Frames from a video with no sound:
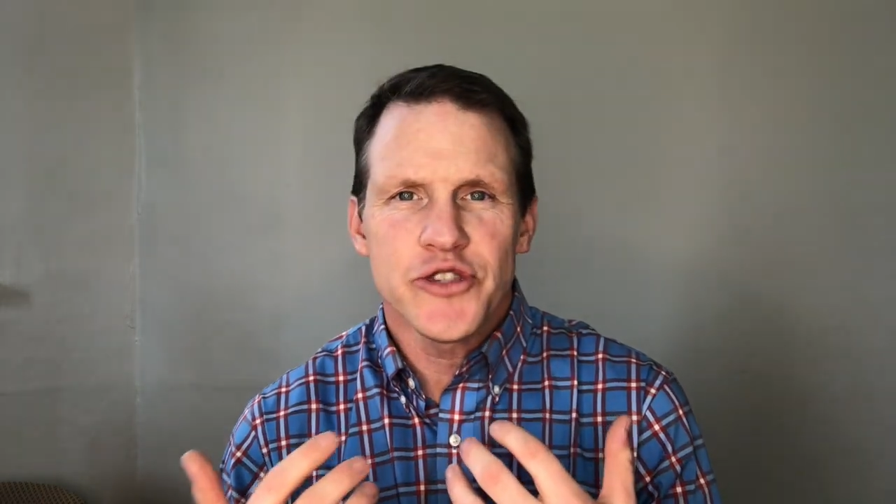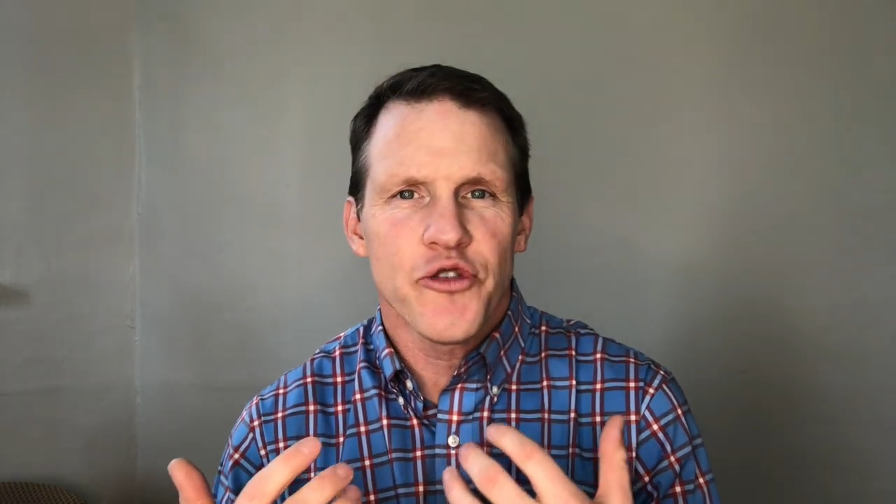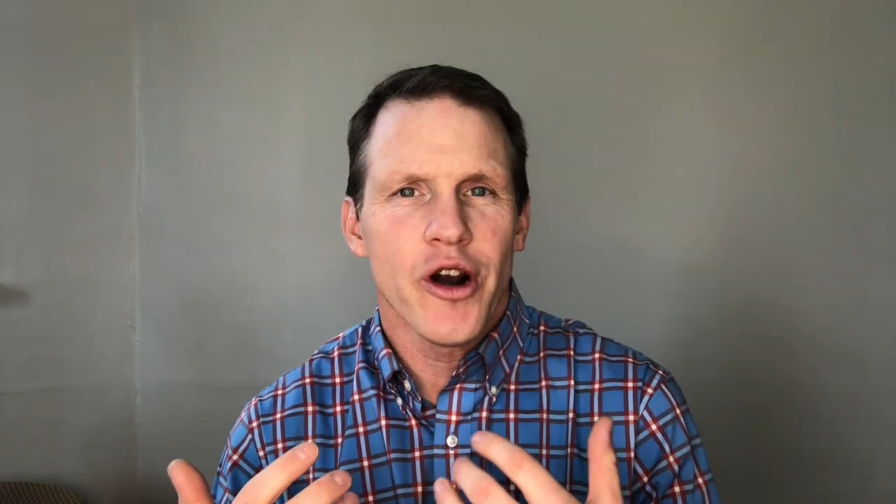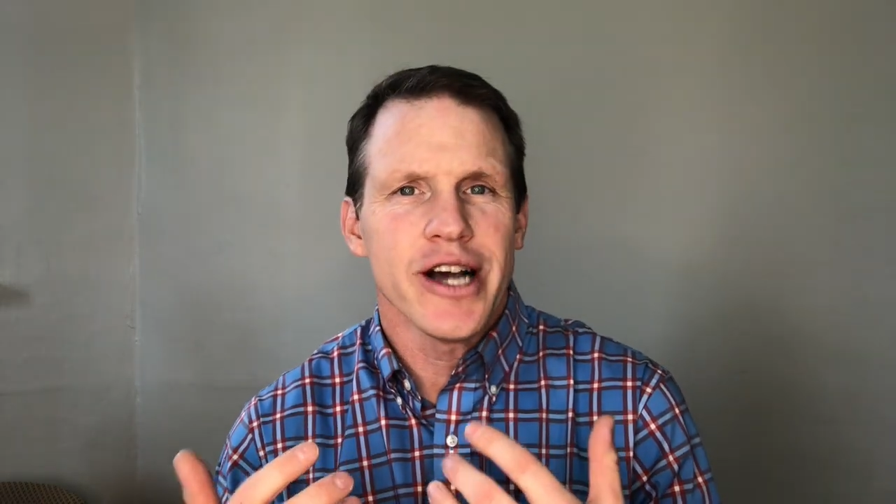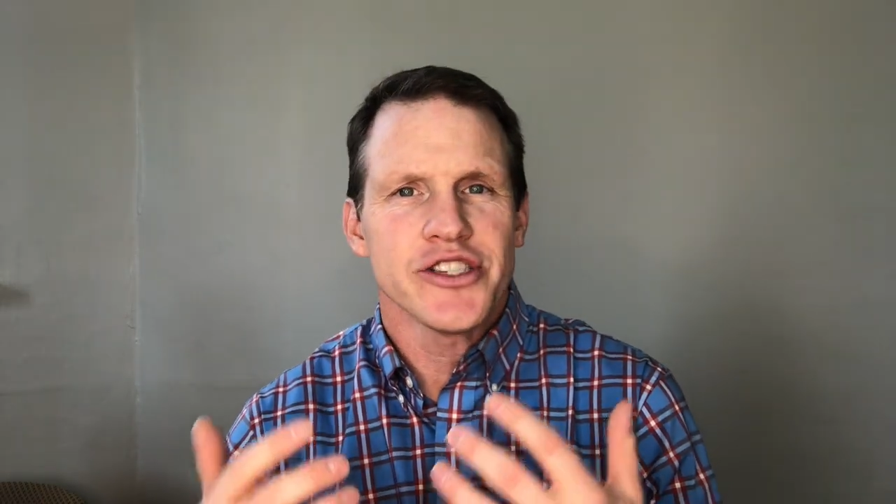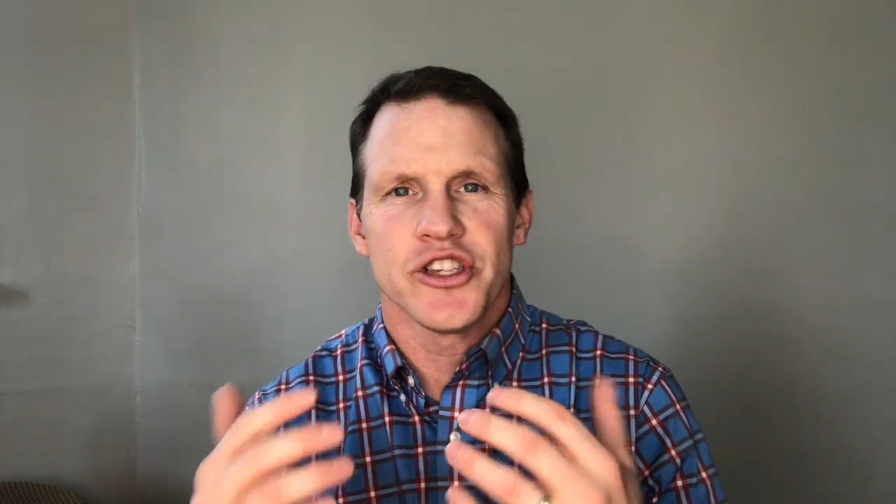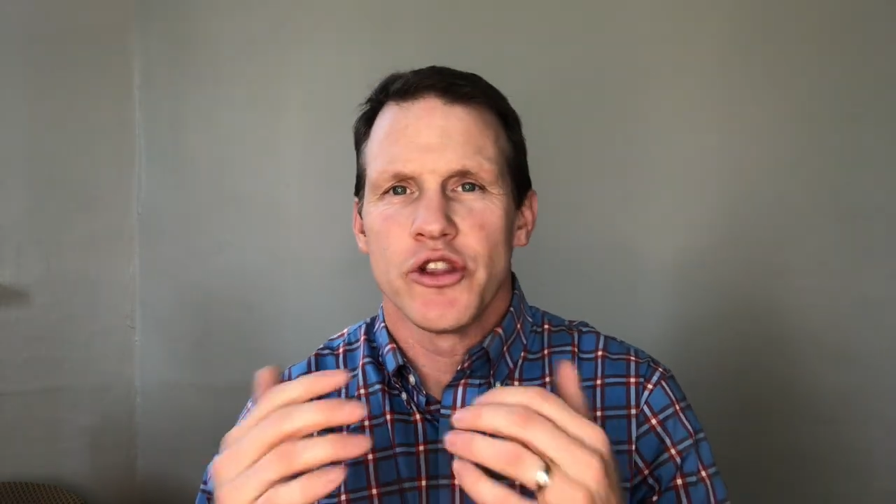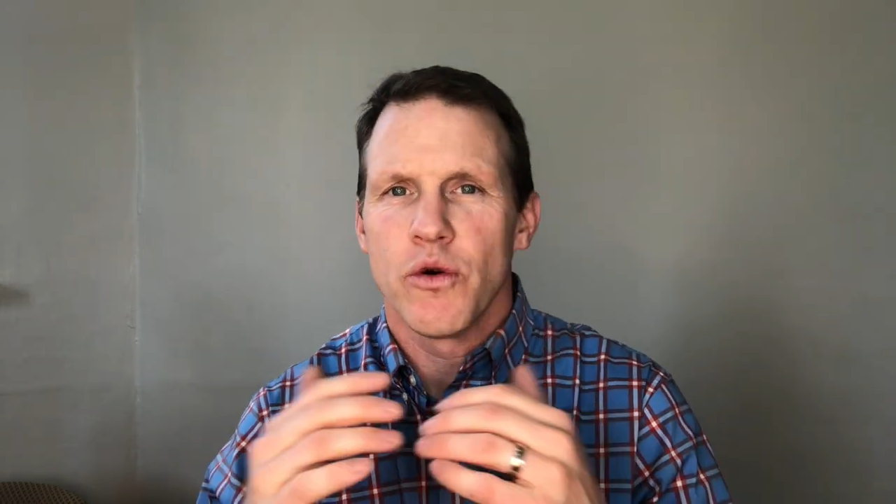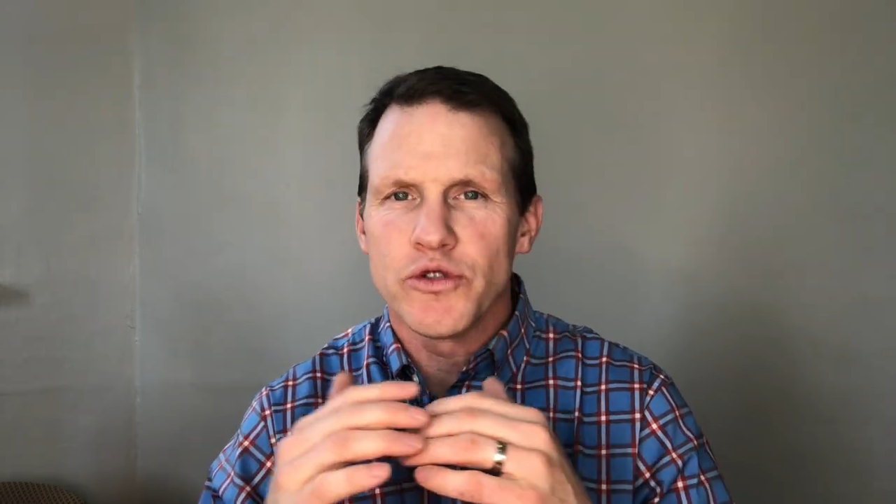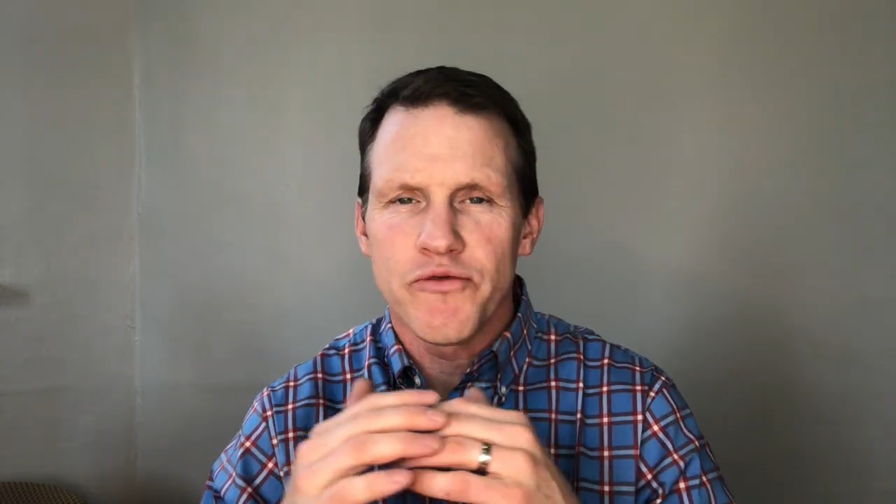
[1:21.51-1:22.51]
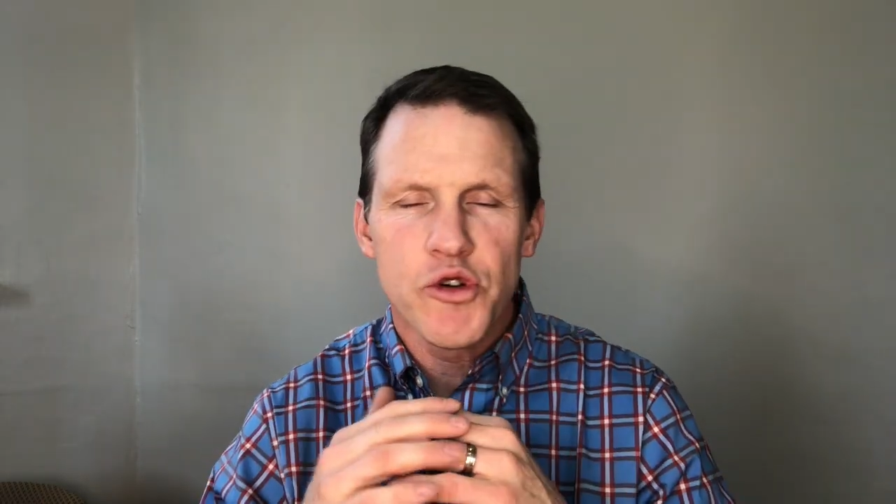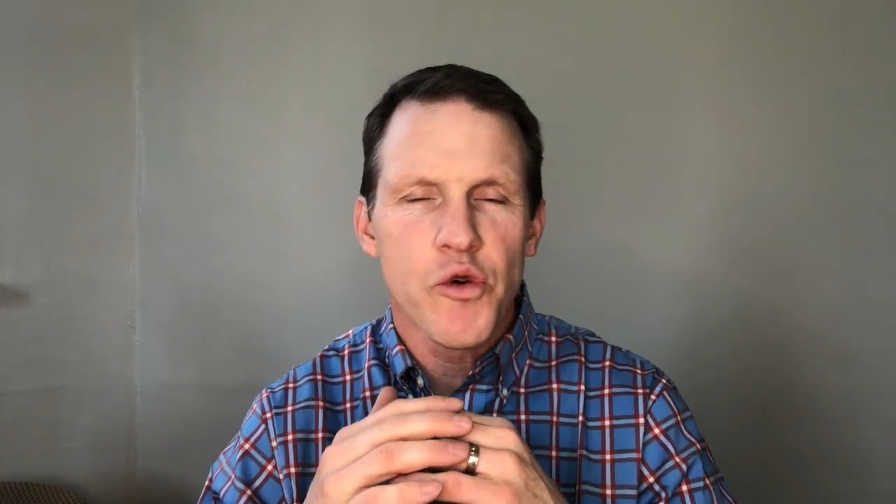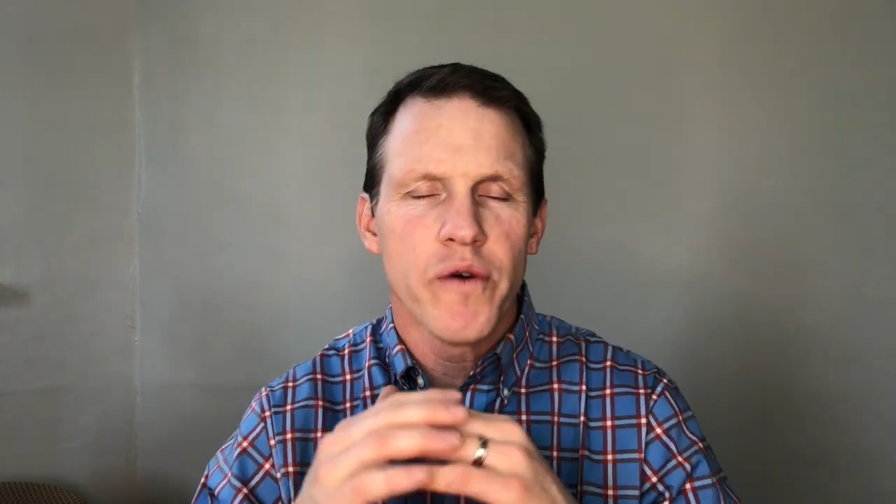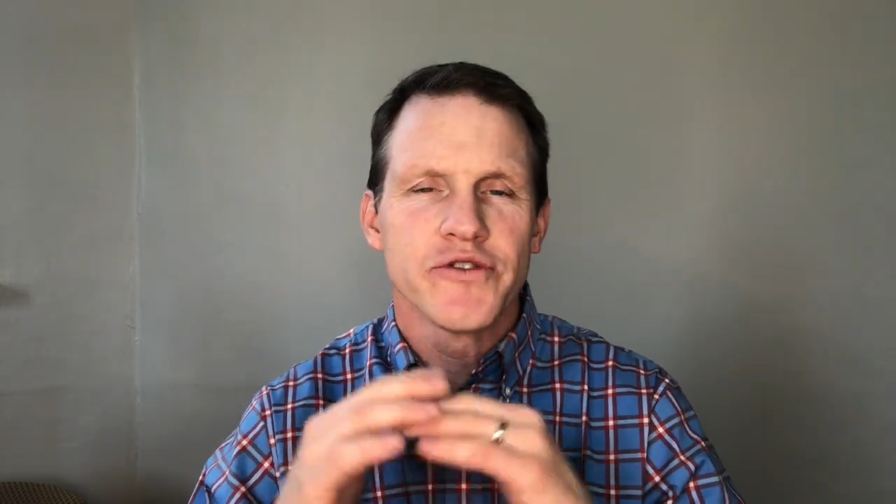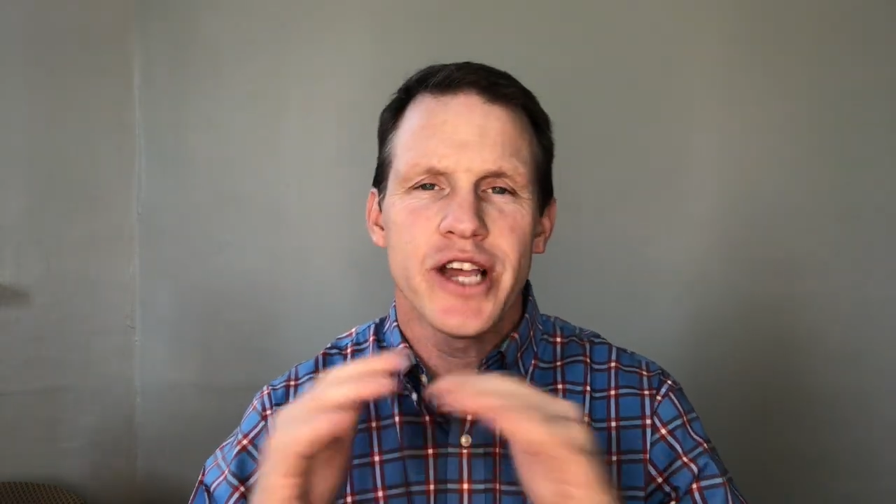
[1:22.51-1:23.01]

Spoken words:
for us and those of you who have